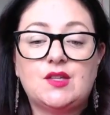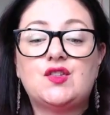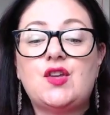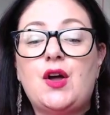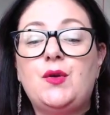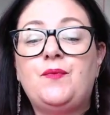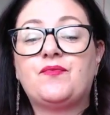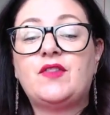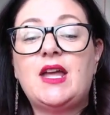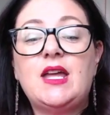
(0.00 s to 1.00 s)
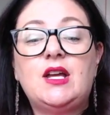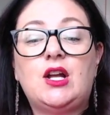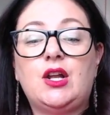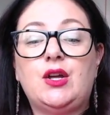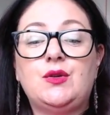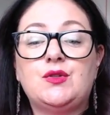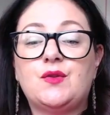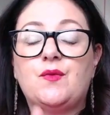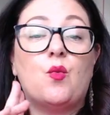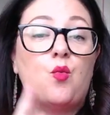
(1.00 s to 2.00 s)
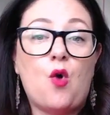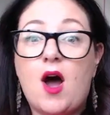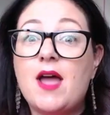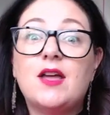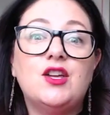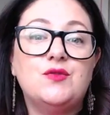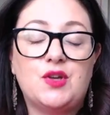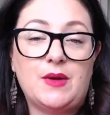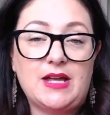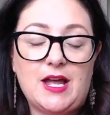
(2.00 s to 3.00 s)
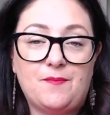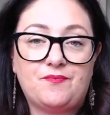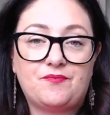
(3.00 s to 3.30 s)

So they include, why are you doing it?